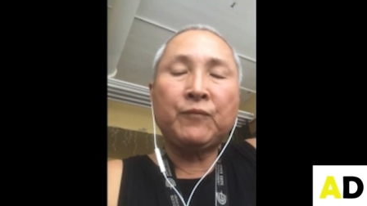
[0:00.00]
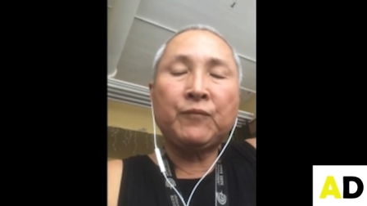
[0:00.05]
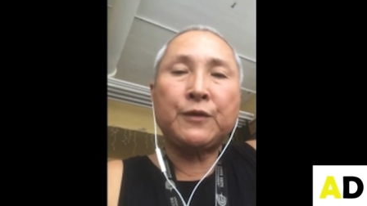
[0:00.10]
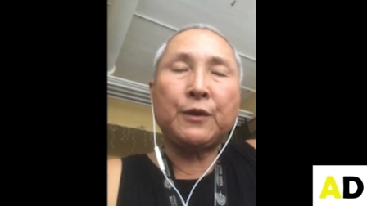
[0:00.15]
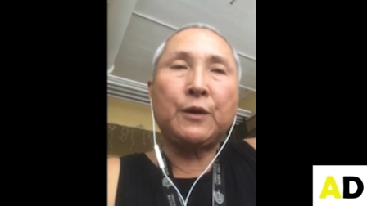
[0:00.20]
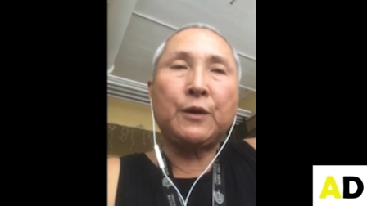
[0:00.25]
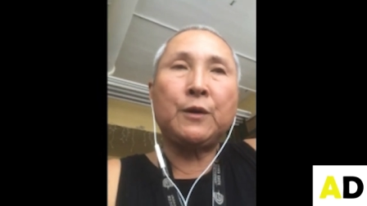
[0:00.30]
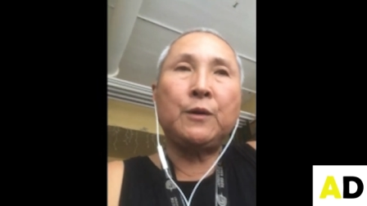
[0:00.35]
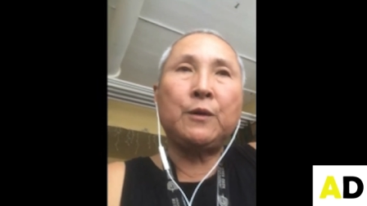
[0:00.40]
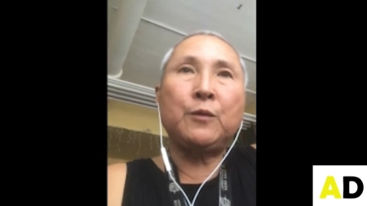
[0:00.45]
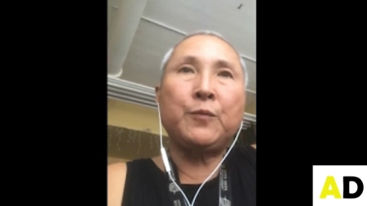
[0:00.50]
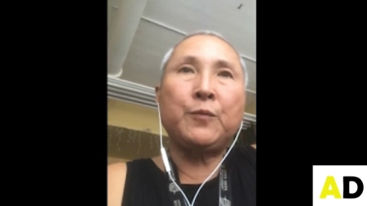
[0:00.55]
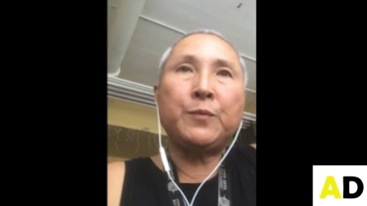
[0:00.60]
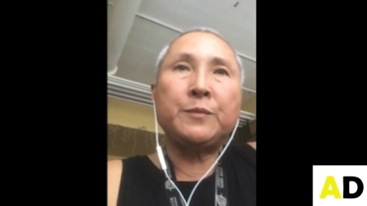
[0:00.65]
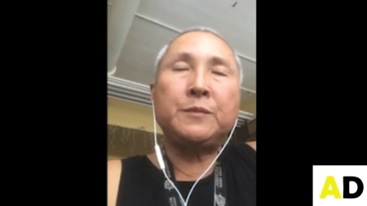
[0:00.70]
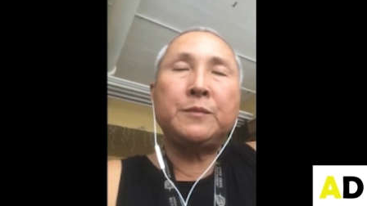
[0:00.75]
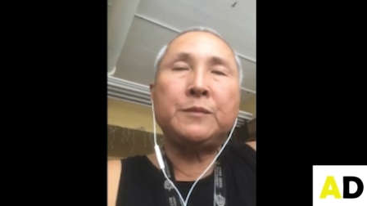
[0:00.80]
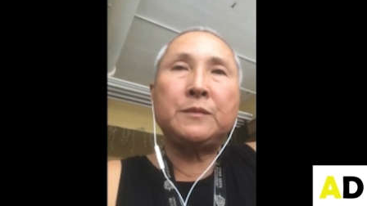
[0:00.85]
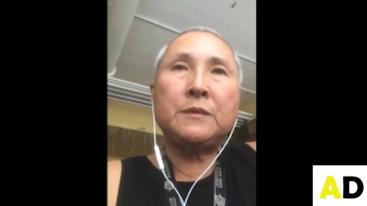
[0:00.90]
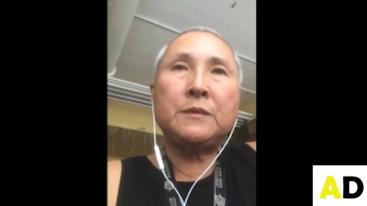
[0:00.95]

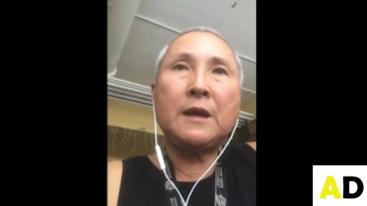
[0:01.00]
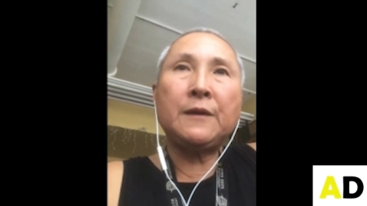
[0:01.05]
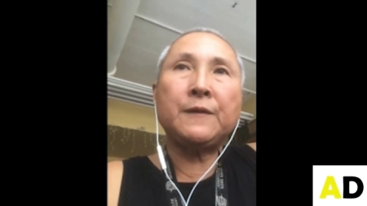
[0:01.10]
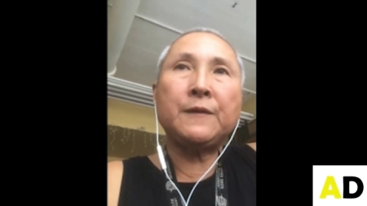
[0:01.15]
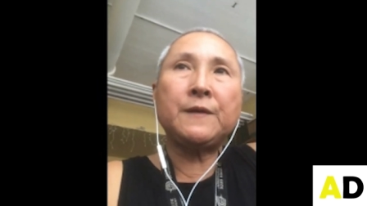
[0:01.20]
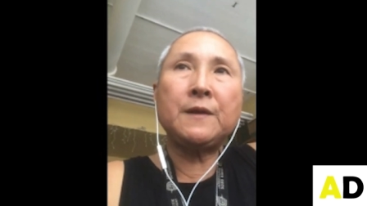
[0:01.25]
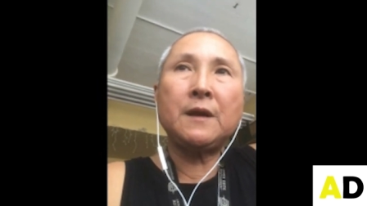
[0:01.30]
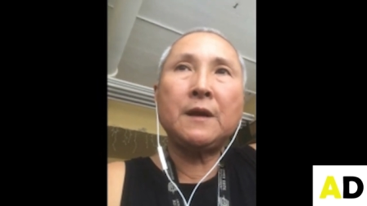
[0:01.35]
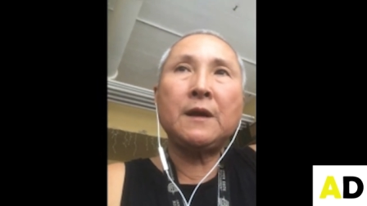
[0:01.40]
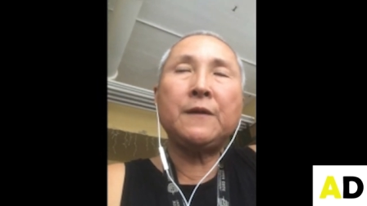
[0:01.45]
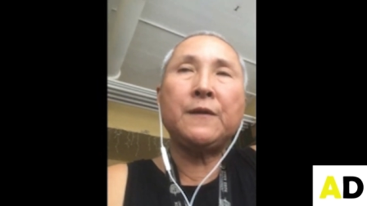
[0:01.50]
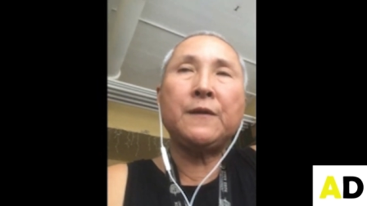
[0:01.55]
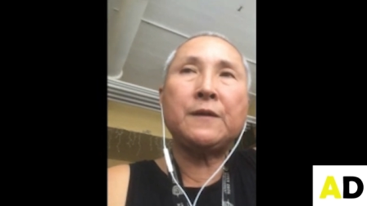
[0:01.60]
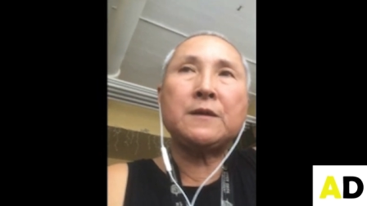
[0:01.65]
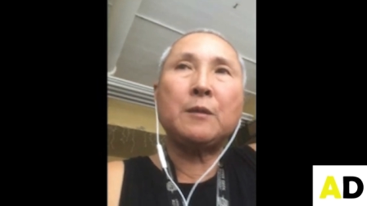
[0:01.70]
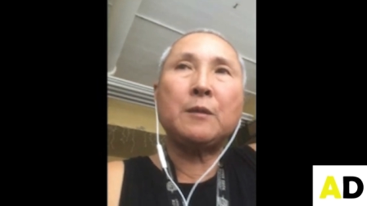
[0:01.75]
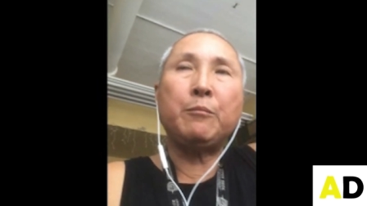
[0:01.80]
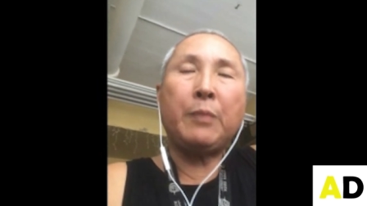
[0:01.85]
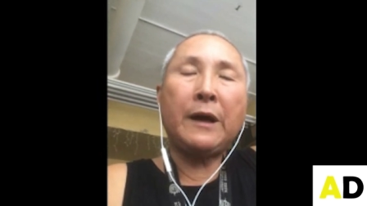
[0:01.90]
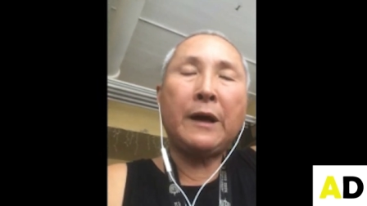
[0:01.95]
So this
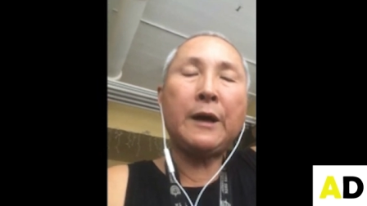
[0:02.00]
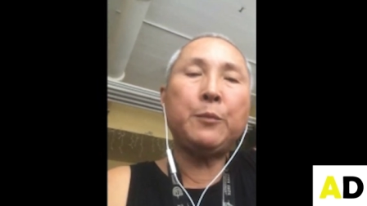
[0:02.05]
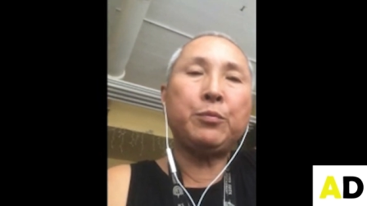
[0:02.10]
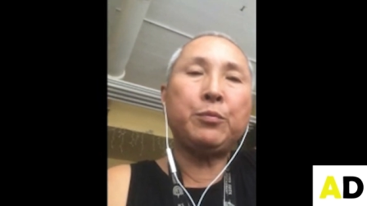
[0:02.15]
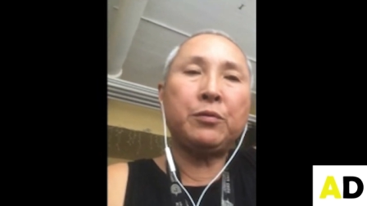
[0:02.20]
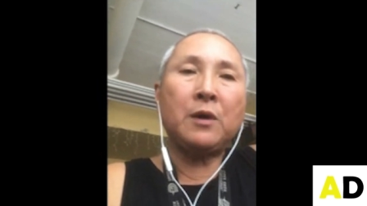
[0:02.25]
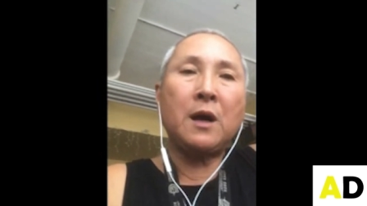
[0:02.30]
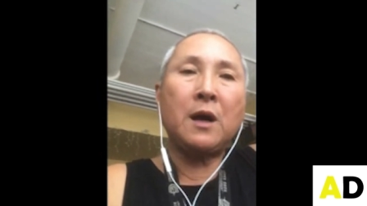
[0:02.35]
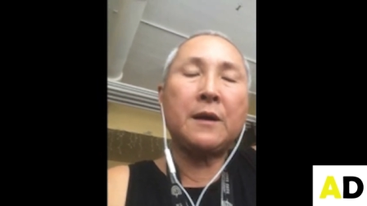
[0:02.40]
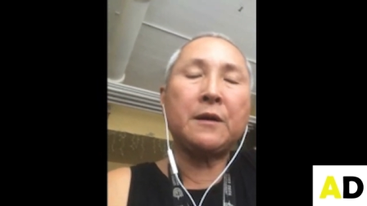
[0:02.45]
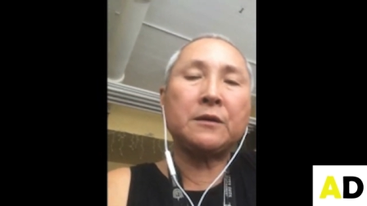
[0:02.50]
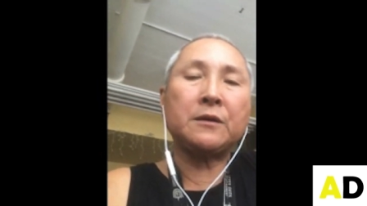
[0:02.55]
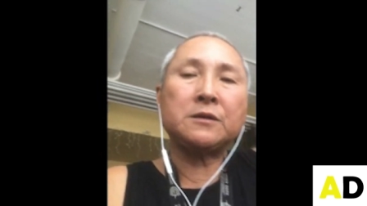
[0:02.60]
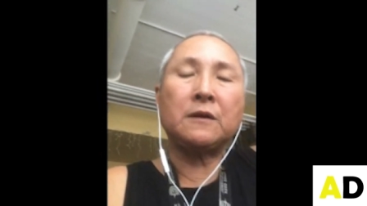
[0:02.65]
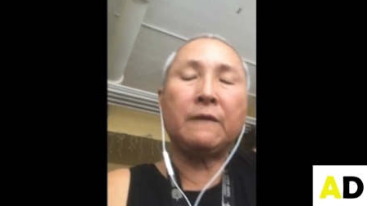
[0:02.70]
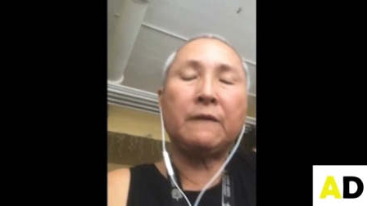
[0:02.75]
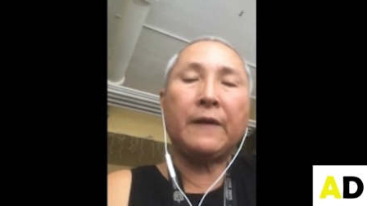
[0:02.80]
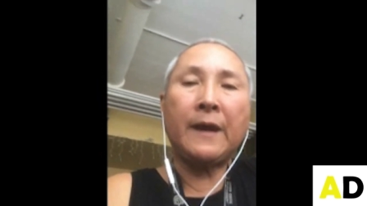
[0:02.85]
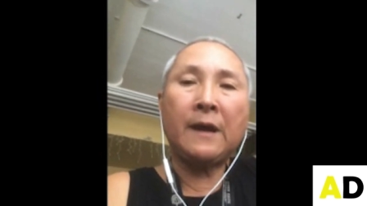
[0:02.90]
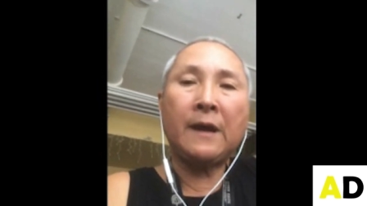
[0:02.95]
is the
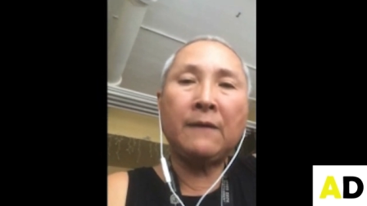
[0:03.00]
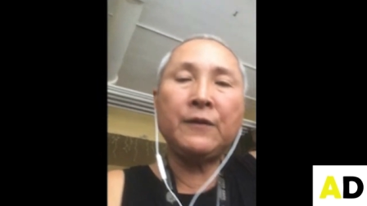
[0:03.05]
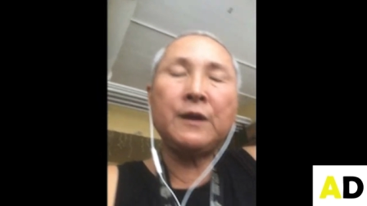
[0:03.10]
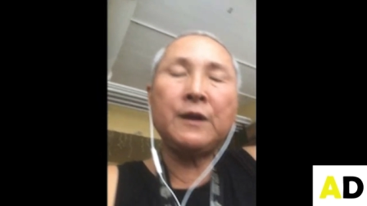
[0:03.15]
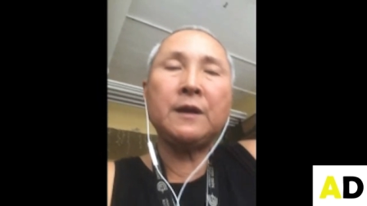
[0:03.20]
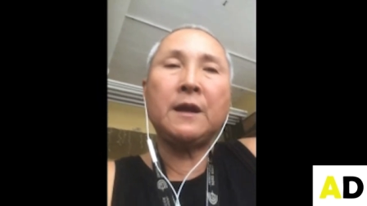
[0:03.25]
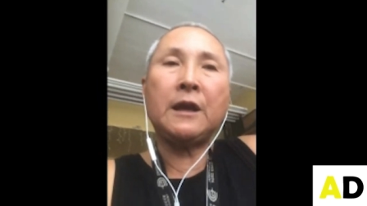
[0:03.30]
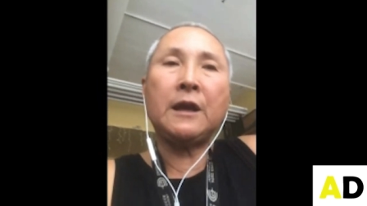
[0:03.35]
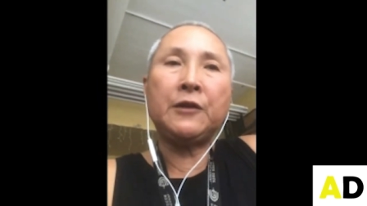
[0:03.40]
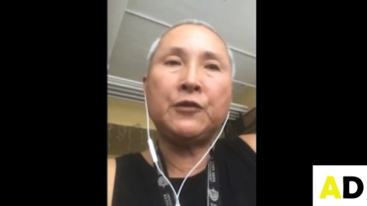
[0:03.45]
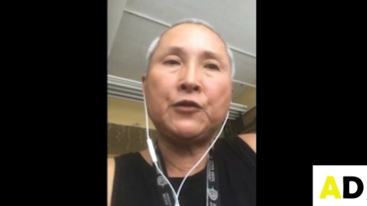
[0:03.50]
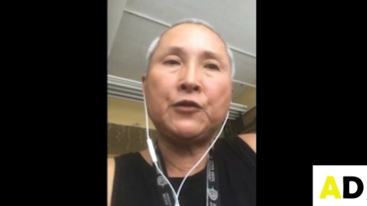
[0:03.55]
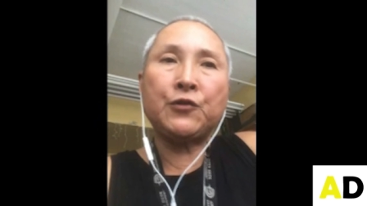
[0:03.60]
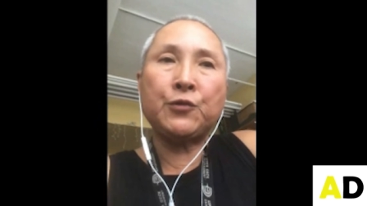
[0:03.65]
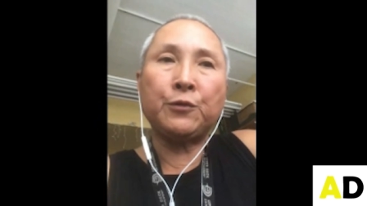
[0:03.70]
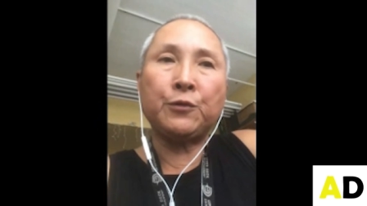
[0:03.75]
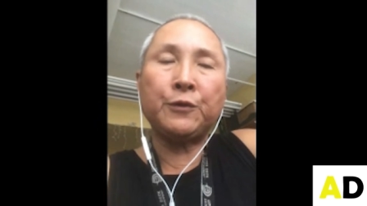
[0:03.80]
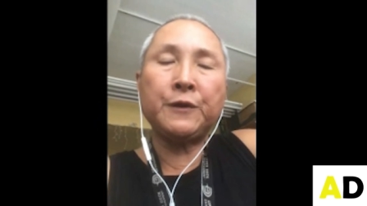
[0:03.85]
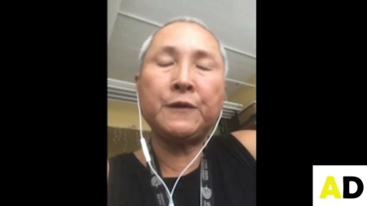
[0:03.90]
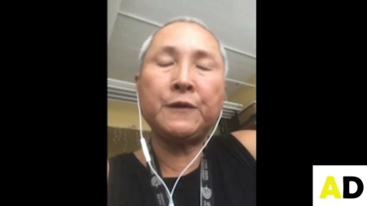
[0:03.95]
byproduct of having a
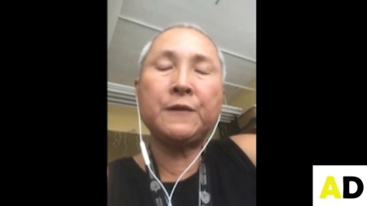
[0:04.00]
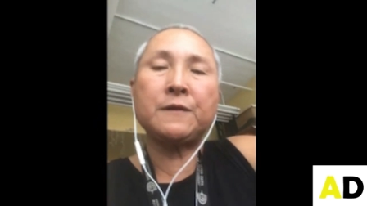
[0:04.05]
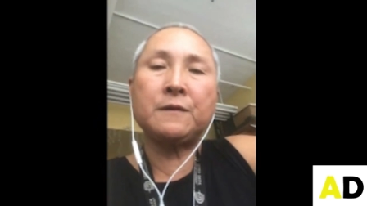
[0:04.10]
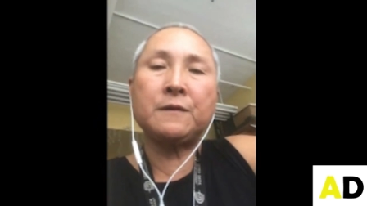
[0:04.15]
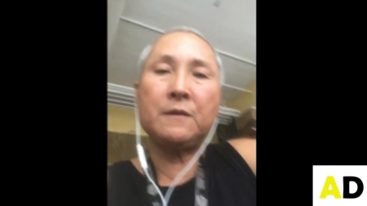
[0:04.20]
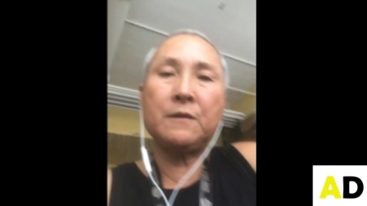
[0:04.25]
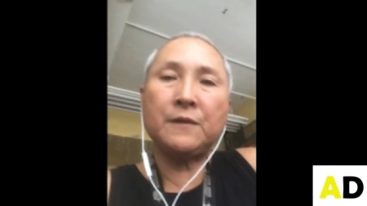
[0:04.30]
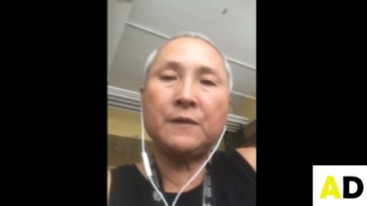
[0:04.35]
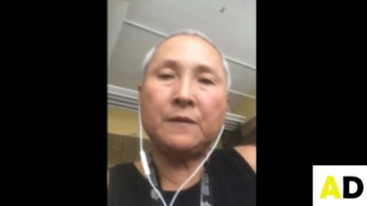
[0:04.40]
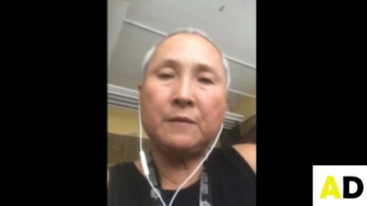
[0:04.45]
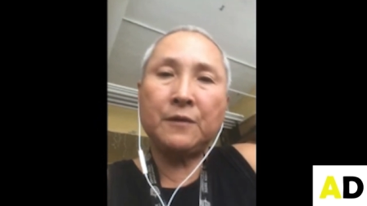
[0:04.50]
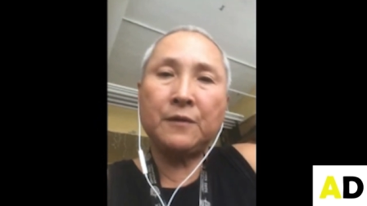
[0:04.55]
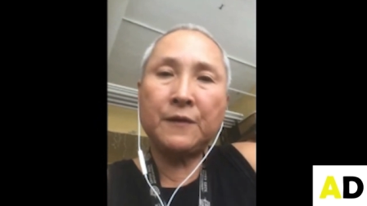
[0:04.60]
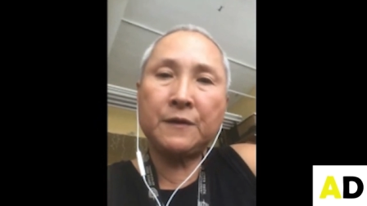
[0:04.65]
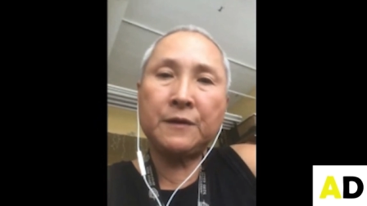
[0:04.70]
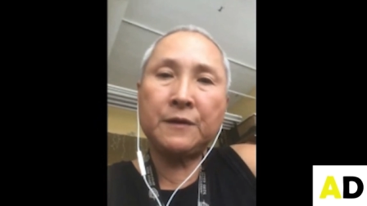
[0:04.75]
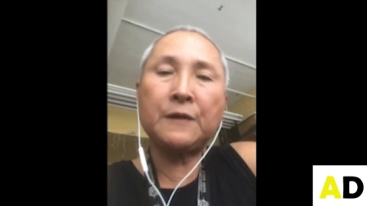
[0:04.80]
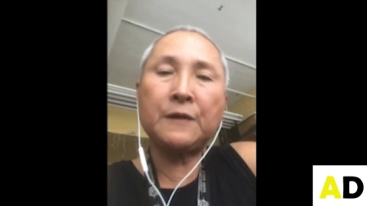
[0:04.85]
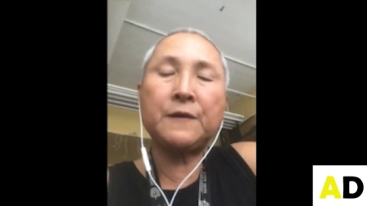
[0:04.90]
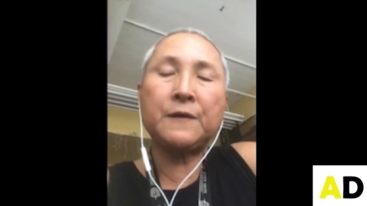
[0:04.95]
choice
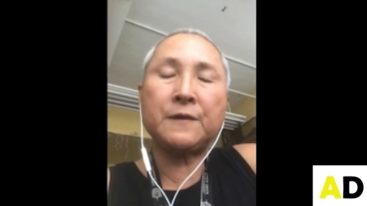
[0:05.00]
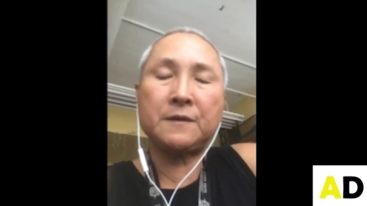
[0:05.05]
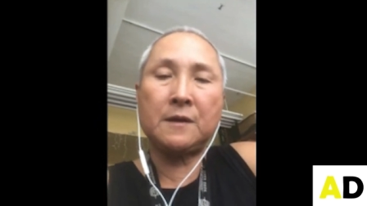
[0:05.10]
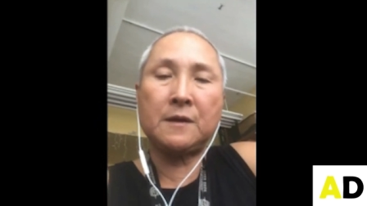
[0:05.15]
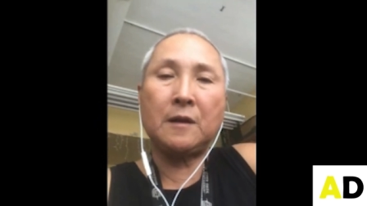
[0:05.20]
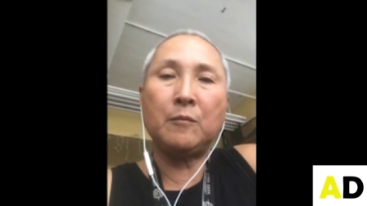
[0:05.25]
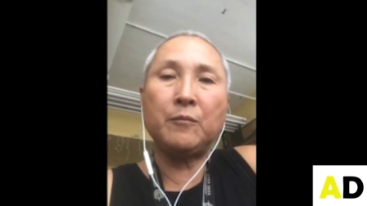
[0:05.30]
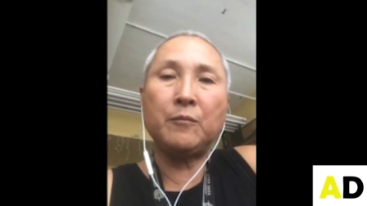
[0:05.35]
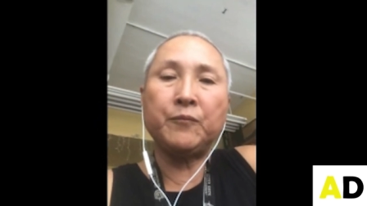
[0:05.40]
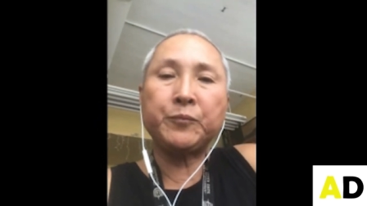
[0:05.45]
system